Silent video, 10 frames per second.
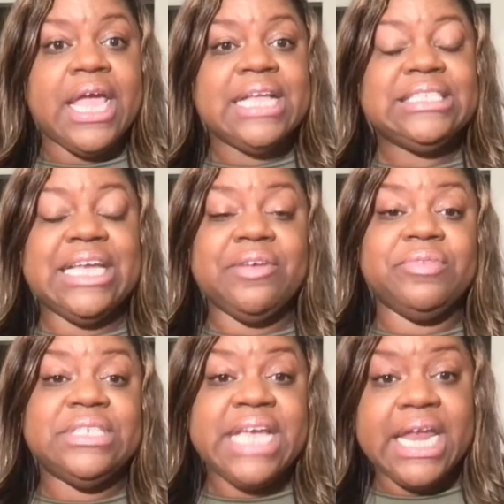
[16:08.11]
instead
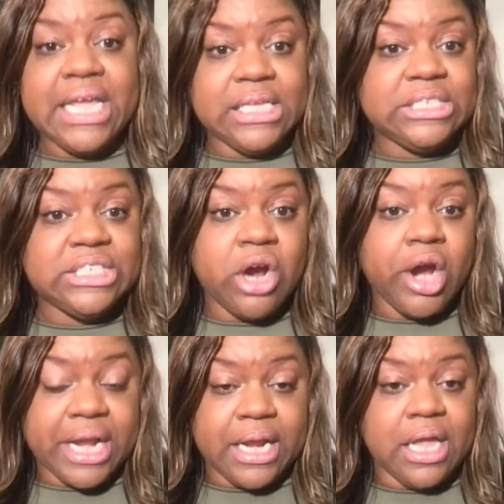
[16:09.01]
of Denny
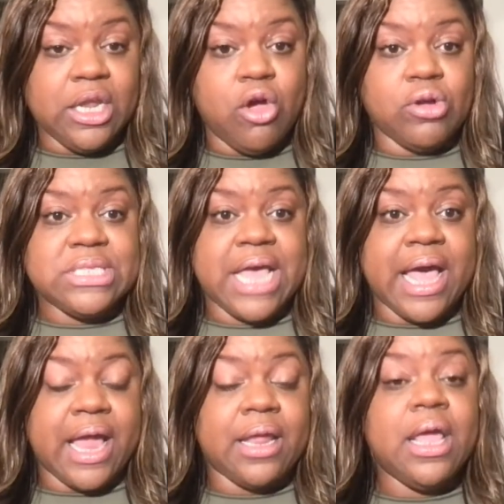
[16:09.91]
starting
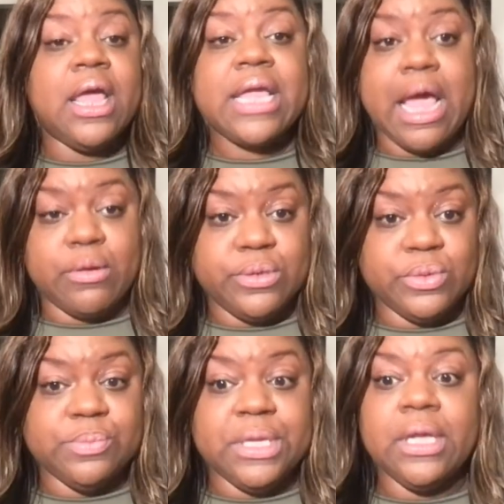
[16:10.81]
alongside Kyle
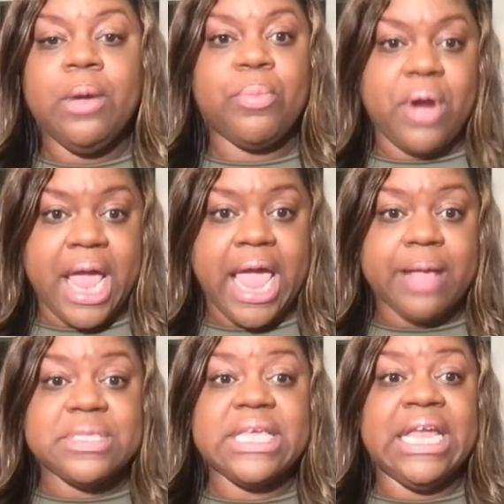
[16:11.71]
Kuzma,
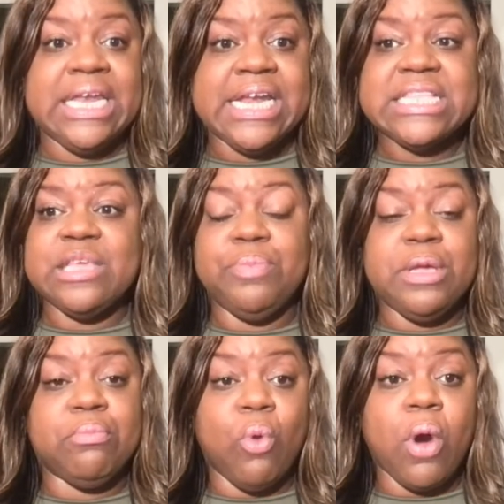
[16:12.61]
perhaps it needed to be
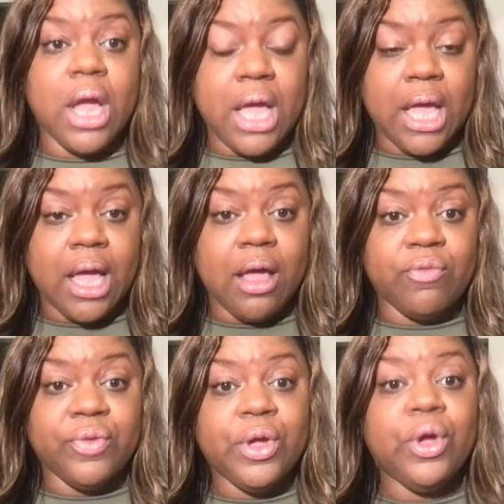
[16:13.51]
more of